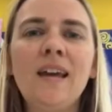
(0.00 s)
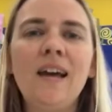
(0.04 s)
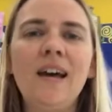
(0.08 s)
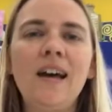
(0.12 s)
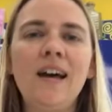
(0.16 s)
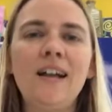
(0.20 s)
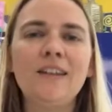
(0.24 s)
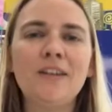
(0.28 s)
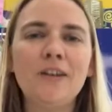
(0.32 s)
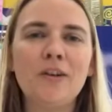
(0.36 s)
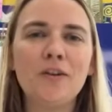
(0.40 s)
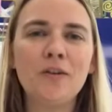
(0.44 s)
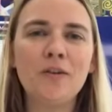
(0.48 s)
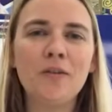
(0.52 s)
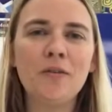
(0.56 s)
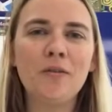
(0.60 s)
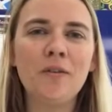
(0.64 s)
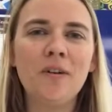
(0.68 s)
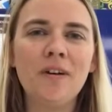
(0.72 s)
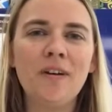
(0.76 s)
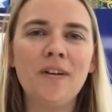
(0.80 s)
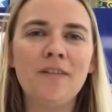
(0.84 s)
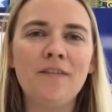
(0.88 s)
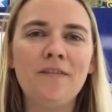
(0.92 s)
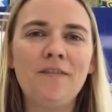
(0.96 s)

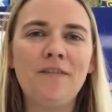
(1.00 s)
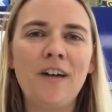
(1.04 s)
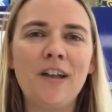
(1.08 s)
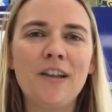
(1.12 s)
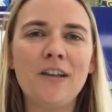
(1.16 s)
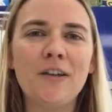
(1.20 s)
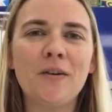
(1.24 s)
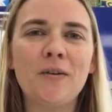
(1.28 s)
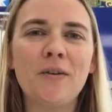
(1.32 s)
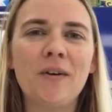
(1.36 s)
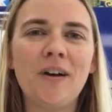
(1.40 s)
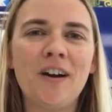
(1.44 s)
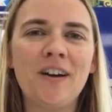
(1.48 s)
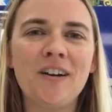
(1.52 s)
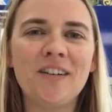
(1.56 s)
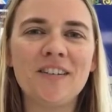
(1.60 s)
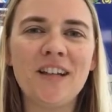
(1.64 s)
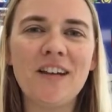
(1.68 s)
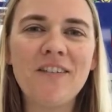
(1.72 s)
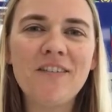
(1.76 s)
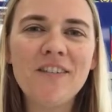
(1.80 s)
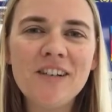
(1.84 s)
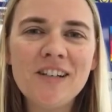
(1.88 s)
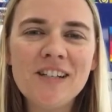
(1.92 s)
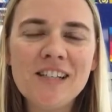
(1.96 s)
Hello fellow art
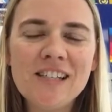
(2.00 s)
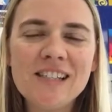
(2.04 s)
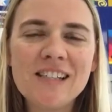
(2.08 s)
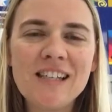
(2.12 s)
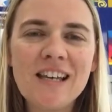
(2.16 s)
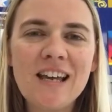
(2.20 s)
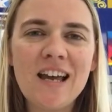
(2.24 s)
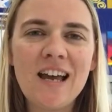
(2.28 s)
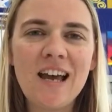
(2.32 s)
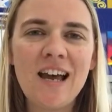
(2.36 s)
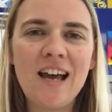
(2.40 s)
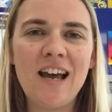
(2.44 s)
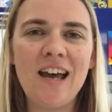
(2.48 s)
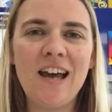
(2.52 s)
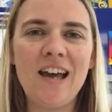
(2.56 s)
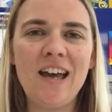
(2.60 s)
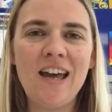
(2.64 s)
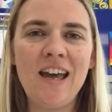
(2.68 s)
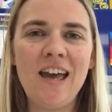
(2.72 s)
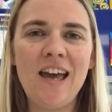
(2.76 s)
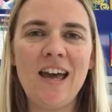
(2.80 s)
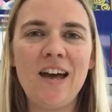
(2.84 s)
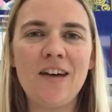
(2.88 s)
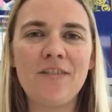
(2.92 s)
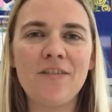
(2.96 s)
lovers. I
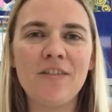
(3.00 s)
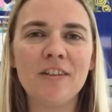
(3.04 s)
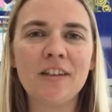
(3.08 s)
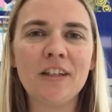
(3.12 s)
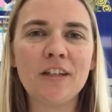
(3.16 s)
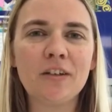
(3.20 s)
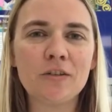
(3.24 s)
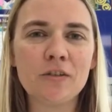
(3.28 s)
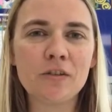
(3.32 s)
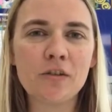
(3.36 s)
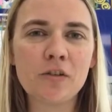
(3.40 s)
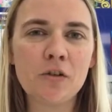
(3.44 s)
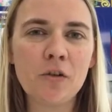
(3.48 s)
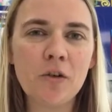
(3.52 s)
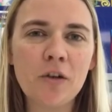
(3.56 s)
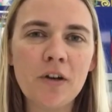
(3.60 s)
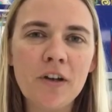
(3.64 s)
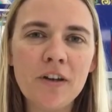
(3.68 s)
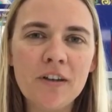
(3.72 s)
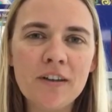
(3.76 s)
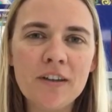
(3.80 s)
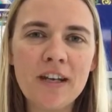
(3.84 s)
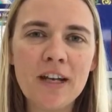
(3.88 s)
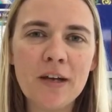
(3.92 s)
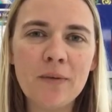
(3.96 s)
have a little
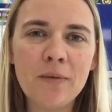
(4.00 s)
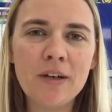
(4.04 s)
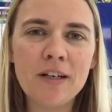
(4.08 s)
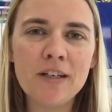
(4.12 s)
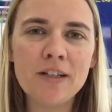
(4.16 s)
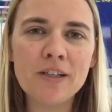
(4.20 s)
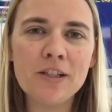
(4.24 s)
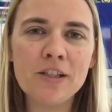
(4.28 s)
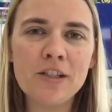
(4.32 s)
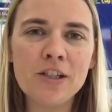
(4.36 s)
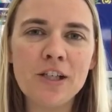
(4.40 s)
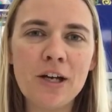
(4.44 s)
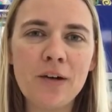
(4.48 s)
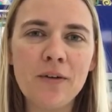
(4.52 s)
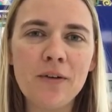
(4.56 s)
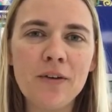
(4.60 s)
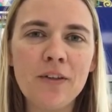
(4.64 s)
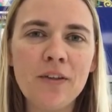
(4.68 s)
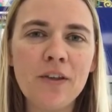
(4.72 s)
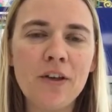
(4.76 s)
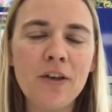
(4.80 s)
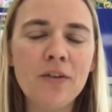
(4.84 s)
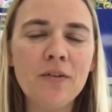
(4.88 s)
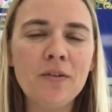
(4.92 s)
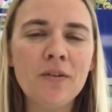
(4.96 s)
tutorial that I wanted to share
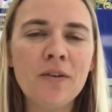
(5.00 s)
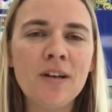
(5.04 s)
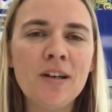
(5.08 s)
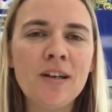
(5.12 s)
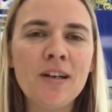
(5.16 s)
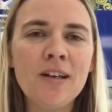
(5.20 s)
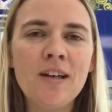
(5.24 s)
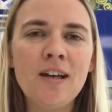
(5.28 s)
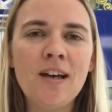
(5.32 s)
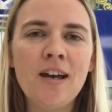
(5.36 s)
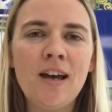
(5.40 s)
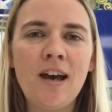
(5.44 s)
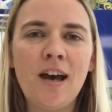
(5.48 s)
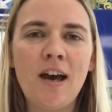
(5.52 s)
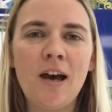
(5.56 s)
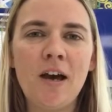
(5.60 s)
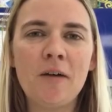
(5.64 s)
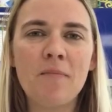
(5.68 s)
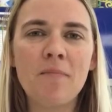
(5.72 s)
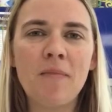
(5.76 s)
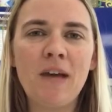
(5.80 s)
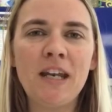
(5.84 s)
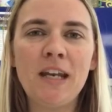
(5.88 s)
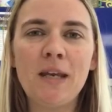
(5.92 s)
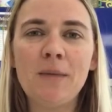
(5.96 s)
with you.
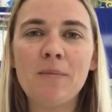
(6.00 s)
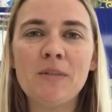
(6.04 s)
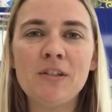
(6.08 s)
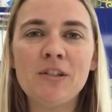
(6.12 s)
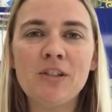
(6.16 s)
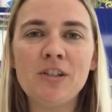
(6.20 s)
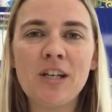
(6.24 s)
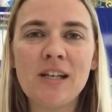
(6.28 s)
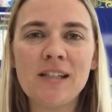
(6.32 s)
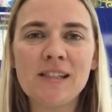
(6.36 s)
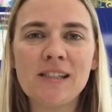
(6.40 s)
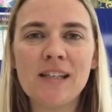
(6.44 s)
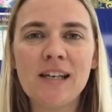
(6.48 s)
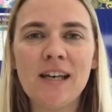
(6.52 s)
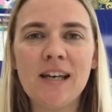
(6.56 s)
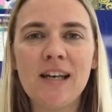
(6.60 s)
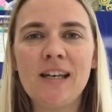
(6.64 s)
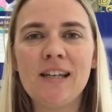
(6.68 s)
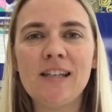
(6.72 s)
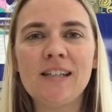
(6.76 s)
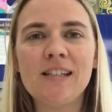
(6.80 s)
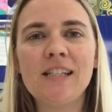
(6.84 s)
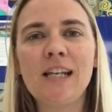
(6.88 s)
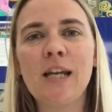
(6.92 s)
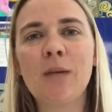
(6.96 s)
My name is
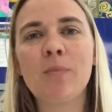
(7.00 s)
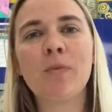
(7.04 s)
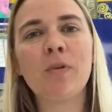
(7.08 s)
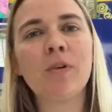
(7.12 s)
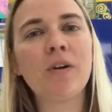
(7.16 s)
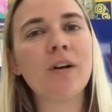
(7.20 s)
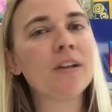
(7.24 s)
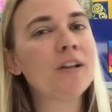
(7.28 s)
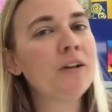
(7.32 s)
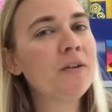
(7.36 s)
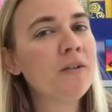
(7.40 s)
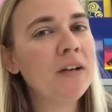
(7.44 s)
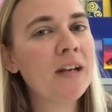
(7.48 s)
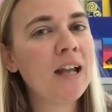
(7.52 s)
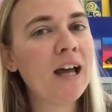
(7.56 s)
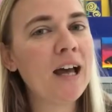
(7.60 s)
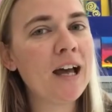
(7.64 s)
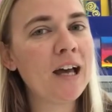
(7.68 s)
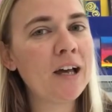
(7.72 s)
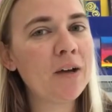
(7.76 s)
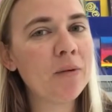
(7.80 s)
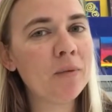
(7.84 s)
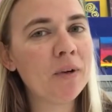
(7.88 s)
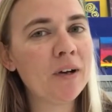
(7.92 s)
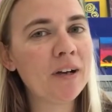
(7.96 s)
Jessica Tamburello and
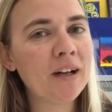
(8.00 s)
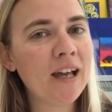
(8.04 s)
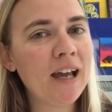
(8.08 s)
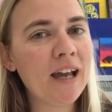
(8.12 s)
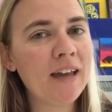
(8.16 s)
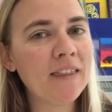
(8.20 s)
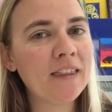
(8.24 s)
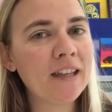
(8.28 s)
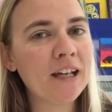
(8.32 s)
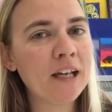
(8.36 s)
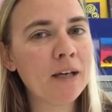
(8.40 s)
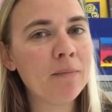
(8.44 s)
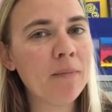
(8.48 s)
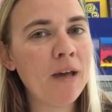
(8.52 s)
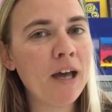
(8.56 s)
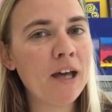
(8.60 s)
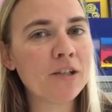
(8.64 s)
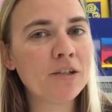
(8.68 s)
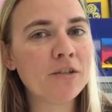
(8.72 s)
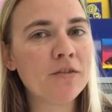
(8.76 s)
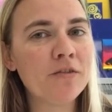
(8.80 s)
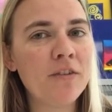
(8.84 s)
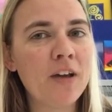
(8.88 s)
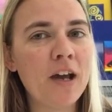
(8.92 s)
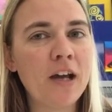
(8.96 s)
I work at the
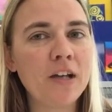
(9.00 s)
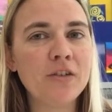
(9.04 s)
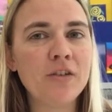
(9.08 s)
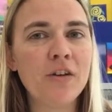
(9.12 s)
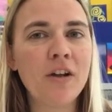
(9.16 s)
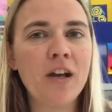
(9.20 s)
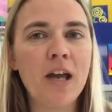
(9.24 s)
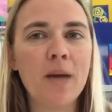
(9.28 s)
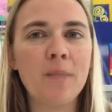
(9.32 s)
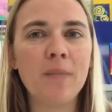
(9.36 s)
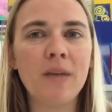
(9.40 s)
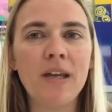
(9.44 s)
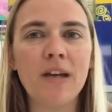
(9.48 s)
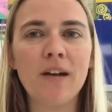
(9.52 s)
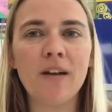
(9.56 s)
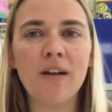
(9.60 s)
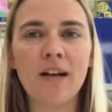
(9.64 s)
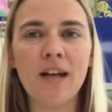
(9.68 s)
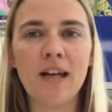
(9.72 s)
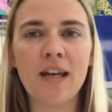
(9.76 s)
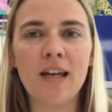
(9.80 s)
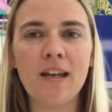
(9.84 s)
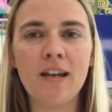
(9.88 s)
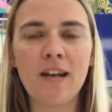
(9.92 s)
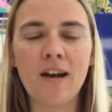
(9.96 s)
Compassion Factory. I'm here
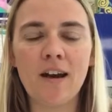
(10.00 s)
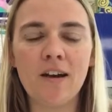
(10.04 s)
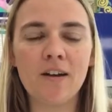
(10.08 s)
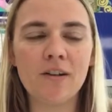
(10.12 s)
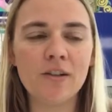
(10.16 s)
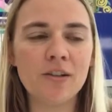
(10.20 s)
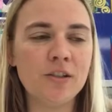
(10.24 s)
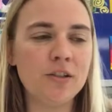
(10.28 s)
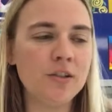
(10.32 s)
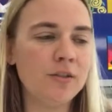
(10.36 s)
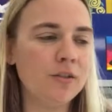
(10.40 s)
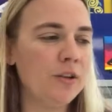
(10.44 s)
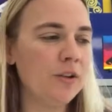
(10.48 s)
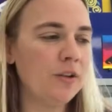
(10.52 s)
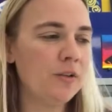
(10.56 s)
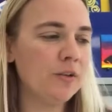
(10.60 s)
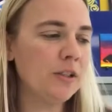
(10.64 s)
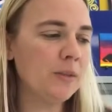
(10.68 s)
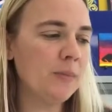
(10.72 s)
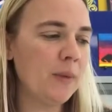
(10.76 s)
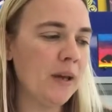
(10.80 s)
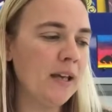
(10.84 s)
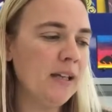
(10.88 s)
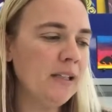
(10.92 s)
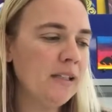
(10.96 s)
in our studio
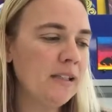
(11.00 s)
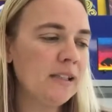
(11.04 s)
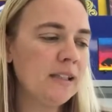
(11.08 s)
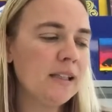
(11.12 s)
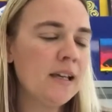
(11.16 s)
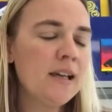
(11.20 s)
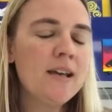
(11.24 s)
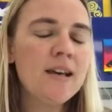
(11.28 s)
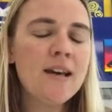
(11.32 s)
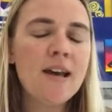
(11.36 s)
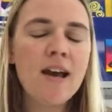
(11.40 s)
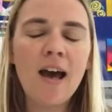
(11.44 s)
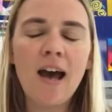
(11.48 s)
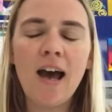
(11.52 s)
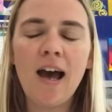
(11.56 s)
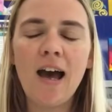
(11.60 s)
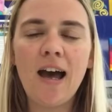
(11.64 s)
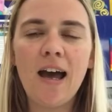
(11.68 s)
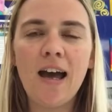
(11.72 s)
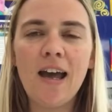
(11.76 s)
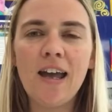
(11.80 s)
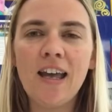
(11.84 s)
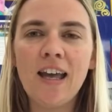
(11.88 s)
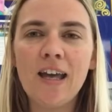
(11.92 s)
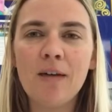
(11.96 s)
space.
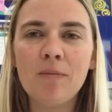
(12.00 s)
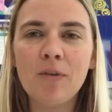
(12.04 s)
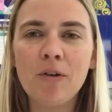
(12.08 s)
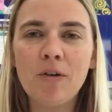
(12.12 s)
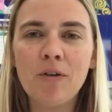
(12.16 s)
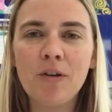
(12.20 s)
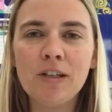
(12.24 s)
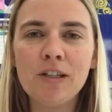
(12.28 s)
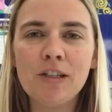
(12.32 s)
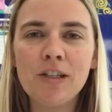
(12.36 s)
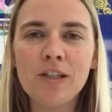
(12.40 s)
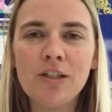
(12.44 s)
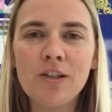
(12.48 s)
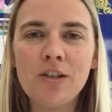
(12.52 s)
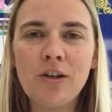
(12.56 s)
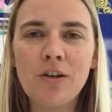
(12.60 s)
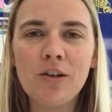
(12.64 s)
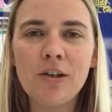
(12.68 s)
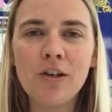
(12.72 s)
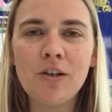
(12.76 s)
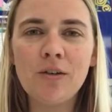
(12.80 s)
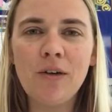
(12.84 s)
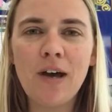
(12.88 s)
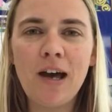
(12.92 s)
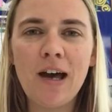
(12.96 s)
I am going to show
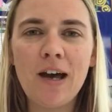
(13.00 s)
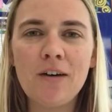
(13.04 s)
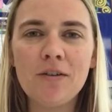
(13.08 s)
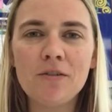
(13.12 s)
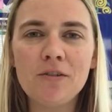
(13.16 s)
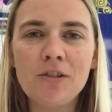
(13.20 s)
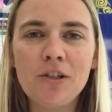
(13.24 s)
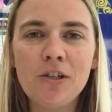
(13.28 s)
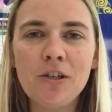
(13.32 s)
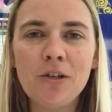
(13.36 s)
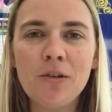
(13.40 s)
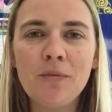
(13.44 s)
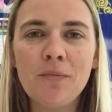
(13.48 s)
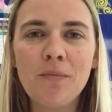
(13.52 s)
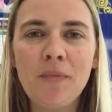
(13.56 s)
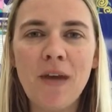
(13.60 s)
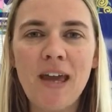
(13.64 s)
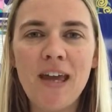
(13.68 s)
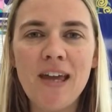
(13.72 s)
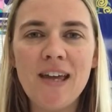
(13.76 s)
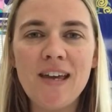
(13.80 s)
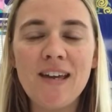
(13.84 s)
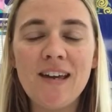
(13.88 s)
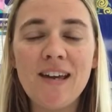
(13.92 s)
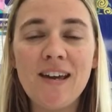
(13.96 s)
you how to
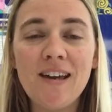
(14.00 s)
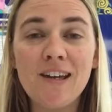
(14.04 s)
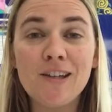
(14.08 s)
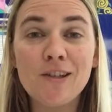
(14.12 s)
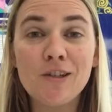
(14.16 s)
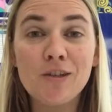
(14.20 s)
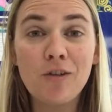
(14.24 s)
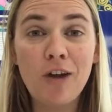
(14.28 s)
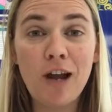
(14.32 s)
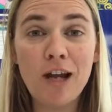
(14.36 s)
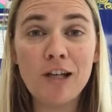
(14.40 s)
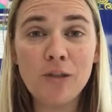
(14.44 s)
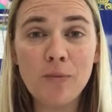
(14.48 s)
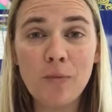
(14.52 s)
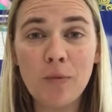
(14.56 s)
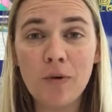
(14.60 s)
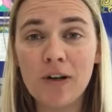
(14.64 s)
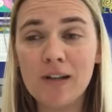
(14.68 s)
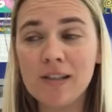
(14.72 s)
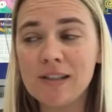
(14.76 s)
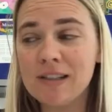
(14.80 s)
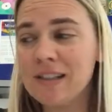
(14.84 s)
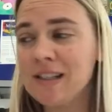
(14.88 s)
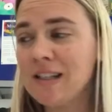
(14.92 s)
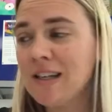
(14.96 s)
make scratch
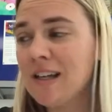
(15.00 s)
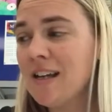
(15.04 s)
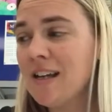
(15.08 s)
boards.